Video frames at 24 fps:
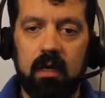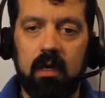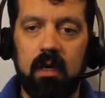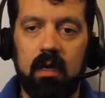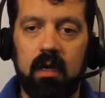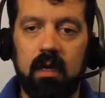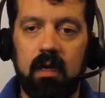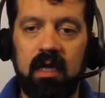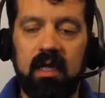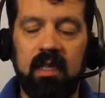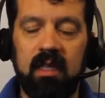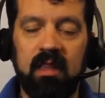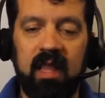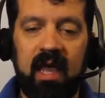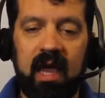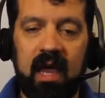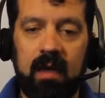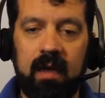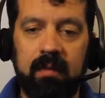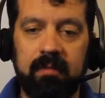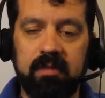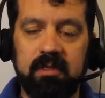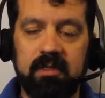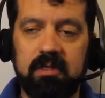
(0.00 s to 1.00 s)
in
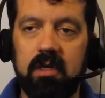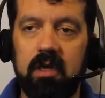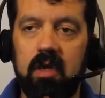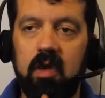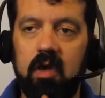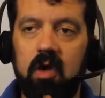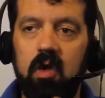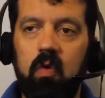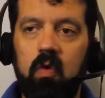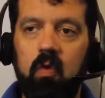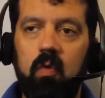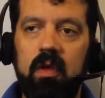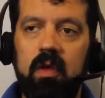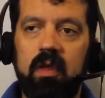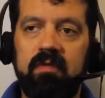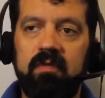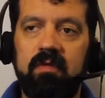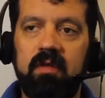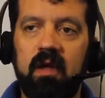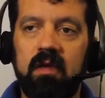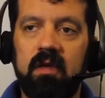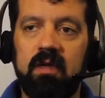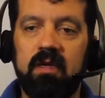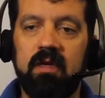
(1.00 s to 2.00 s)
labs. We've
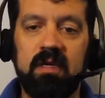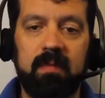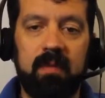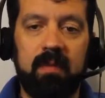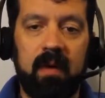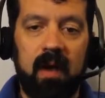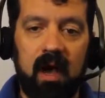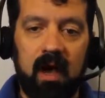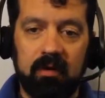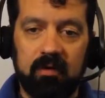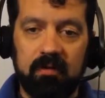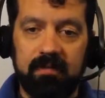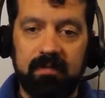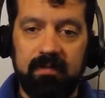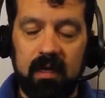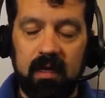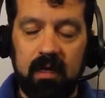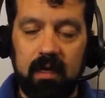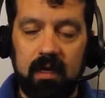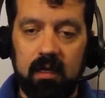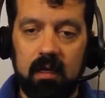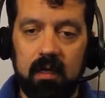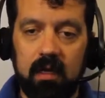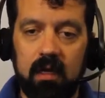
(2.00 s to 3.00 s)
done
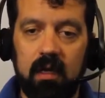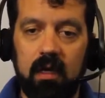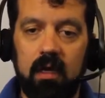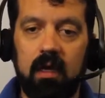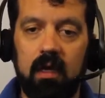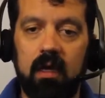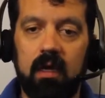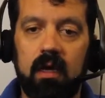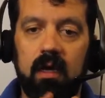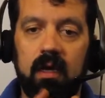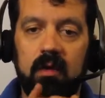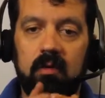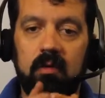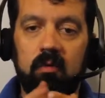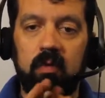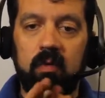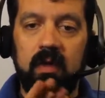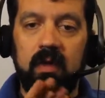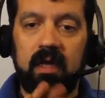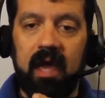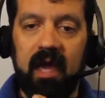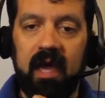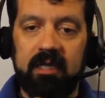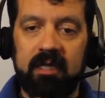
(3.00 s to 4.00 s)
topography.
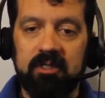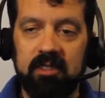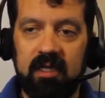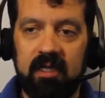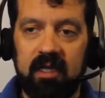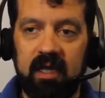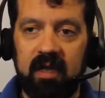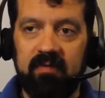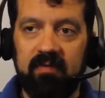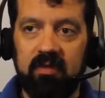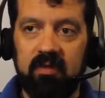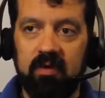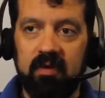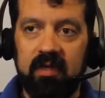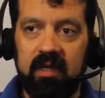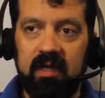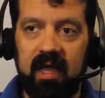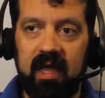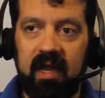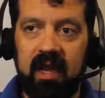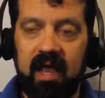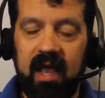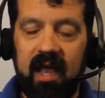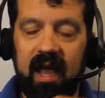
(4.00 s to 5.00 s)
We actually have looked
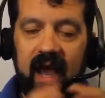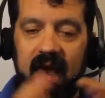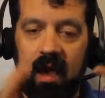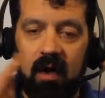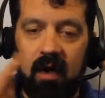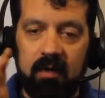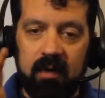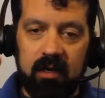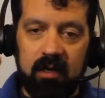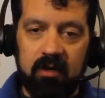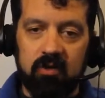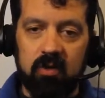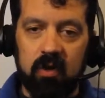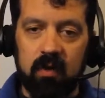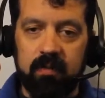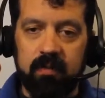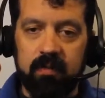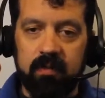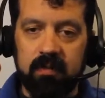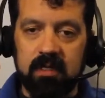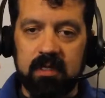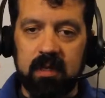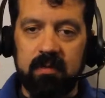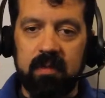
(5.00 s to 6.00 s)
at how to
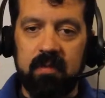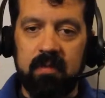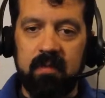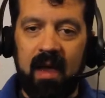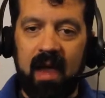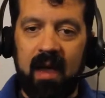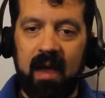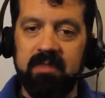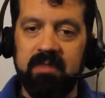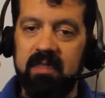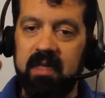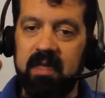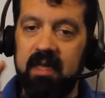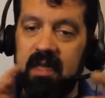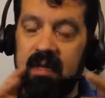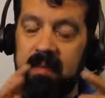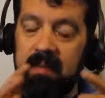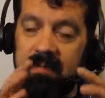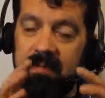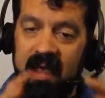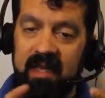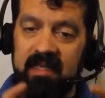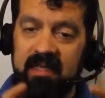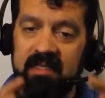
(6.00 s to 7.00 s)
interpret some of the maps in a
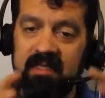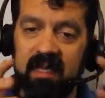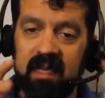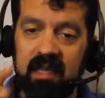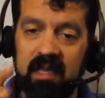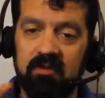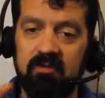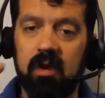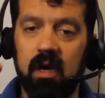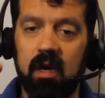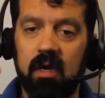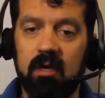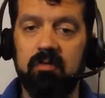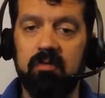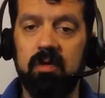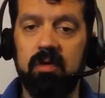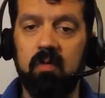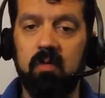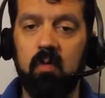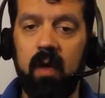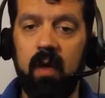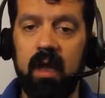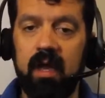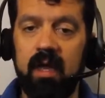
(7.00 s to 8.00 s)
basic introductory
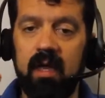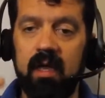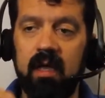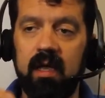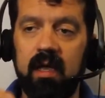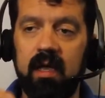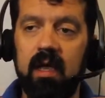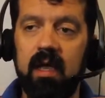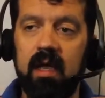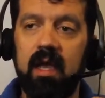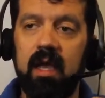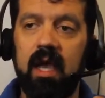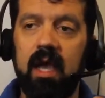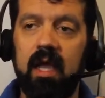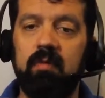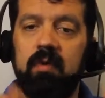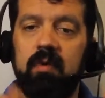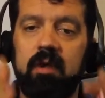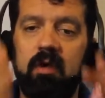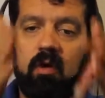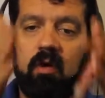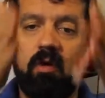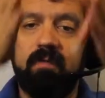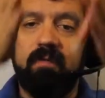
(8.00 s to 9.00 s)
way. And
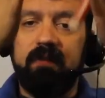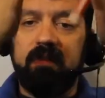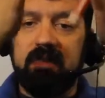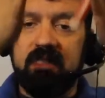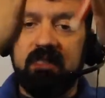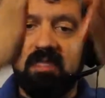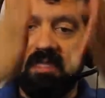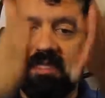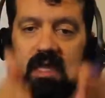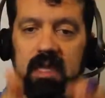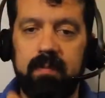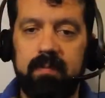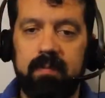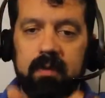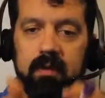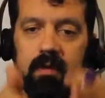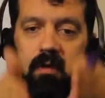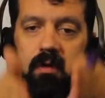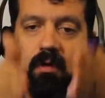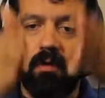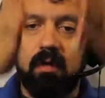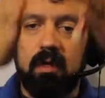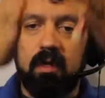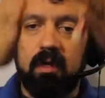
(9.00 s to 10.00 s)
we know if it's
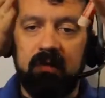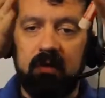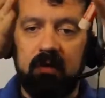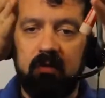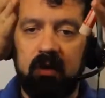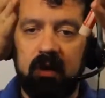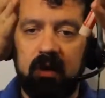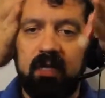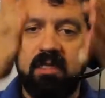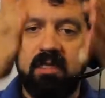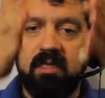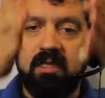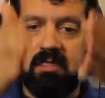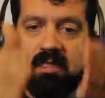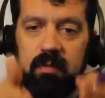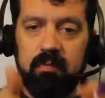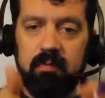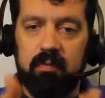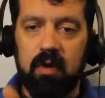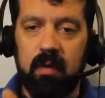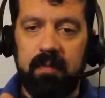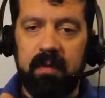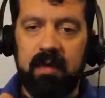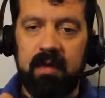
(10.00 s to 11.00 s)
steeper, if the meridian is
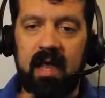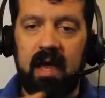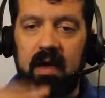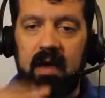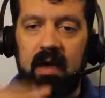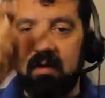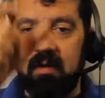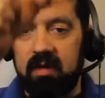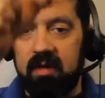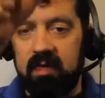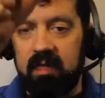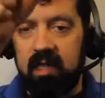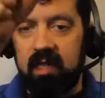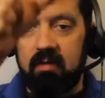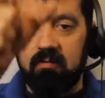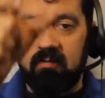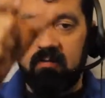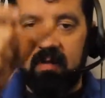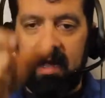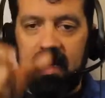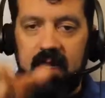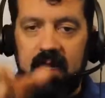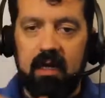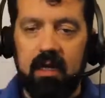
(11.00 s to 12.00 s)
steeper up and down, you get that
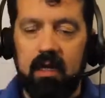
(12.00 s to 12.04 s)
red